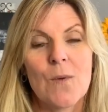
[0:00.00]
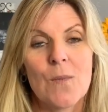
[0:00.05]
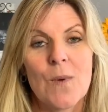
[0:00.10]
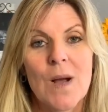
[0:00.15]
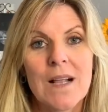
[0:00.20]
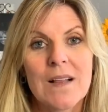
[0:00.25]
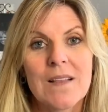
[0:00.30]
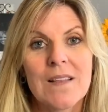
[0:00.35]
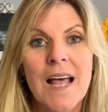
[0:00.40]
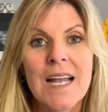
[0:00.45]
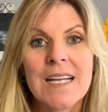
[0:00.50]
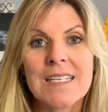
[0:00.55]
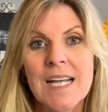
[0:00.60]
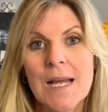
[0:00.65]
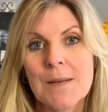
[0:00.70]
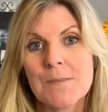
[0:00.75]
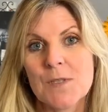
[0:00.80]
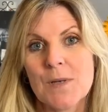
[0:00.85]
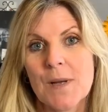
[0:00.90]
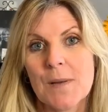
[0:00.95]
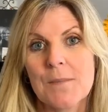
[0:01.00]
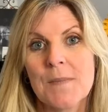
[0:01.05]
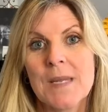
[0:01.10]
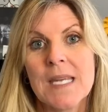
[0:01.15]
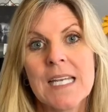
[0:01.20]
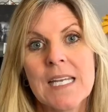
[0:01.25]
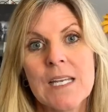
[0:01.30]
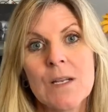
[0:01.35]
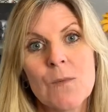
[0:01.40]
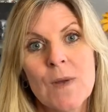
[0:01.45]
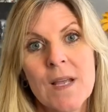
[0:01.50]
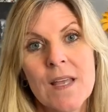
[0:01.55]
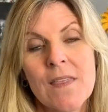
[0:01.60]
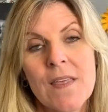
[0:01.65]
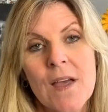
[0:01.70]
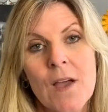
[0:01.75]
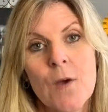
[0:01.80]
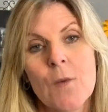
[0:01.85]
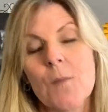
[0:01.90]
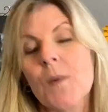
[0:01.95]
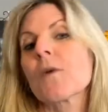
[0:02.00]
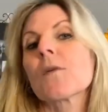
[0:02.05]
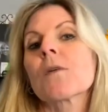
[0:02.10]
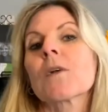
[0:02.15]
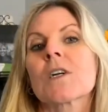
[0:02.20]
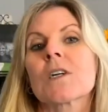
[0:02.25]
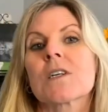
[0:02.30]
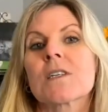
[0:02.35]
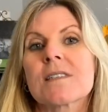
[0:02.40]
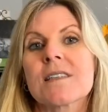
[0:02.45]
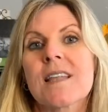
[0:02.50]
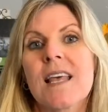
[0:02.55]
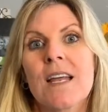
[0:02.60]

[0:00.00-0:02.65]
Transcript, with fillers: Well, a lot of times when I'm meeting with homeowners,